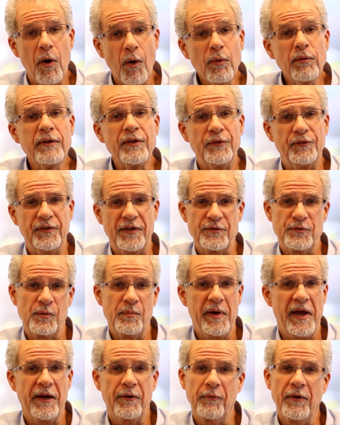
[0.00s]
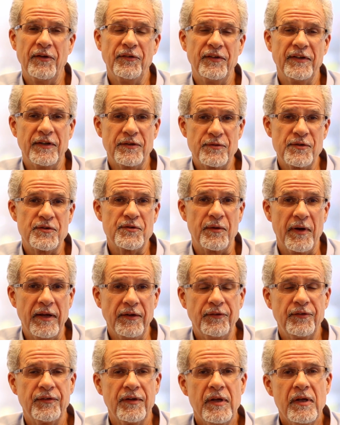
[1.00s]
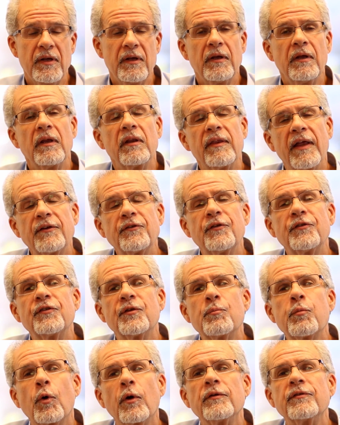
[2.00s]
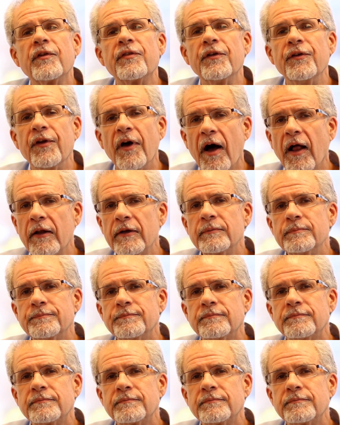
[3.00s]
only central bank raising interest rates, that's a support to the dollar.